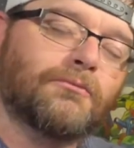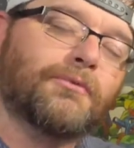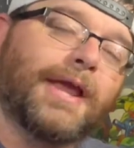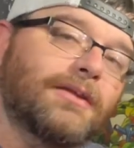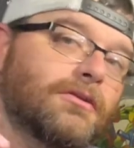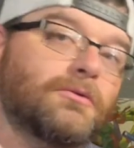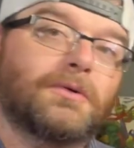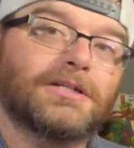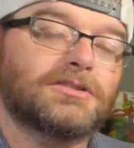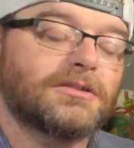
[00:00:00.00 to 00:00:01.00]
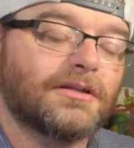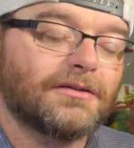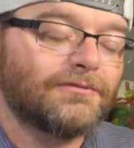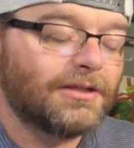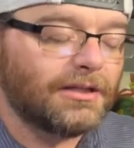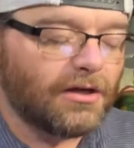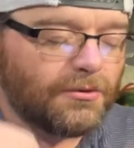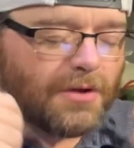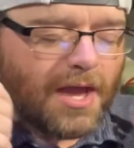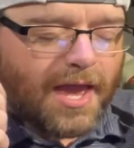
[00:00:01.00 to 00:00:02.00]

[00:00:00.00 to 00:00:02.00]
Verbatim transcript: random question of the video: